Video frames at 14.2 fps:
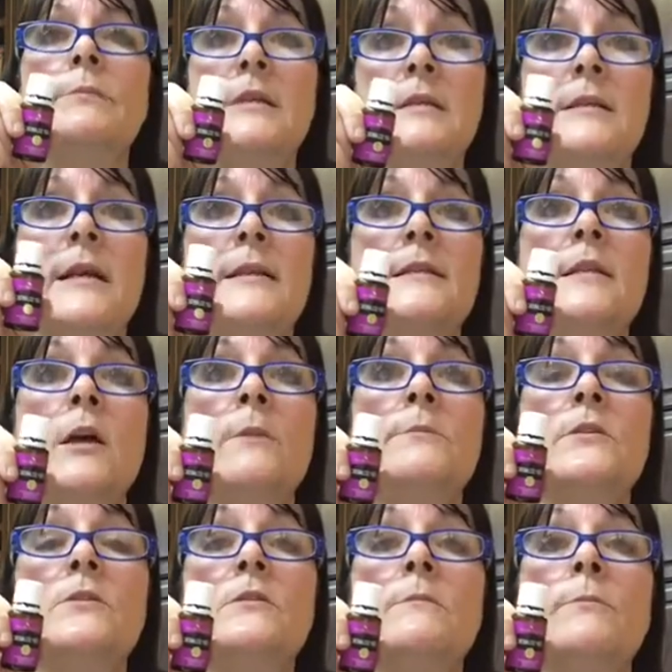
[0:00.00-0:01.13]
Besides help
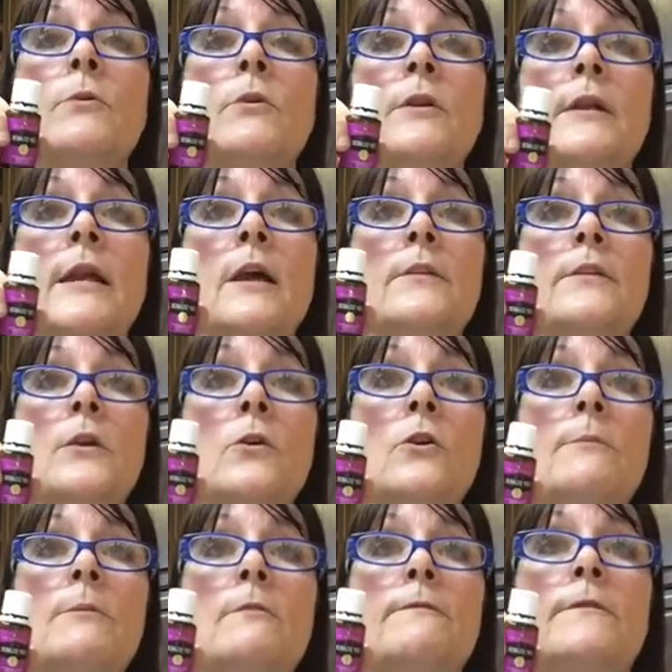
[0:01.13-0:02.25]
to support healthy
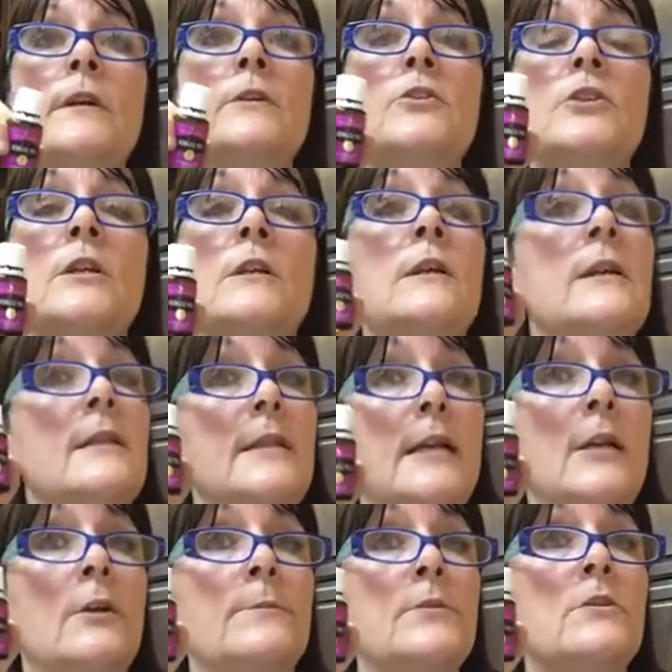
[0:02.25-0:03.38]
hormone function, they
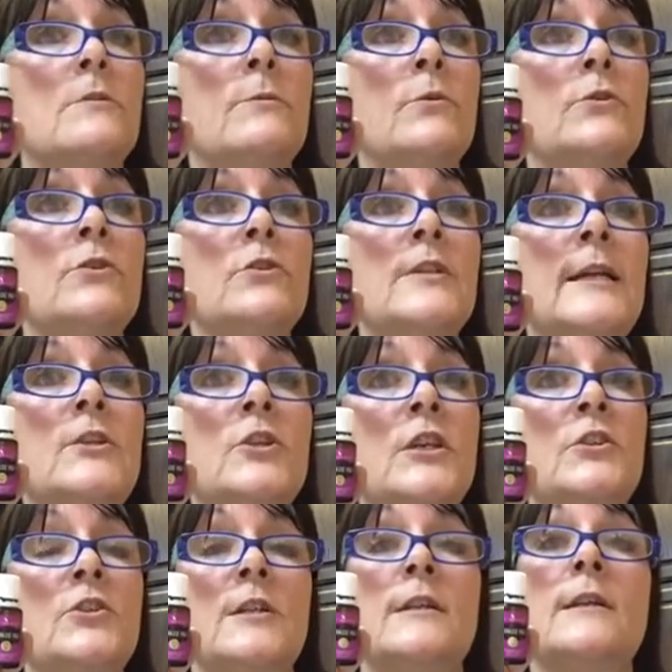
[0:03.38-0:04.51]
help to support your
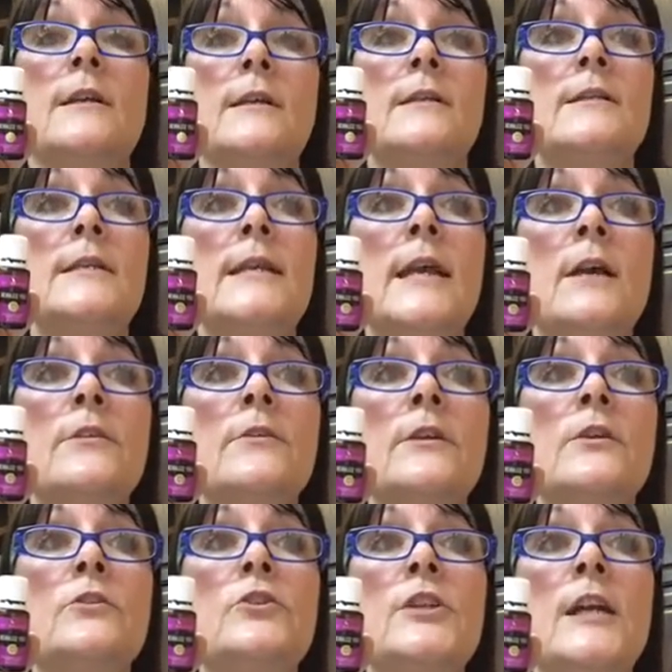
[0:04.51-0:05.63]
digestion. See how they're
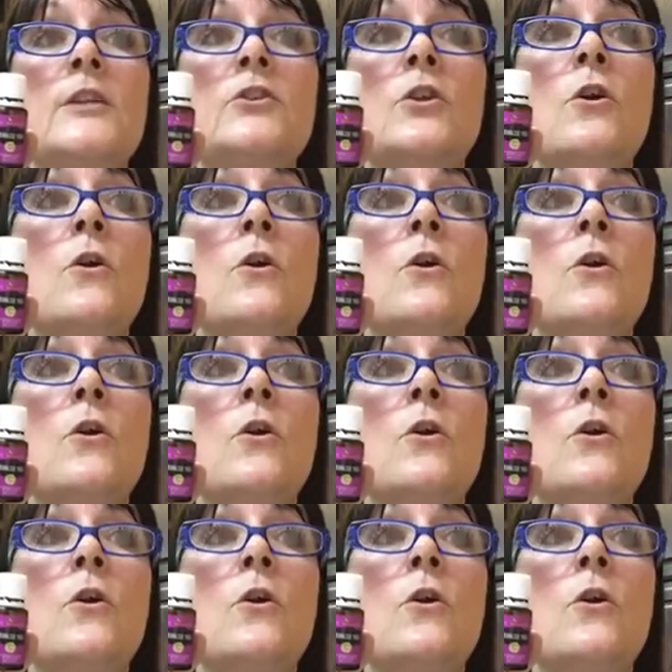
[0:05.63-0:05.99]
interchanged?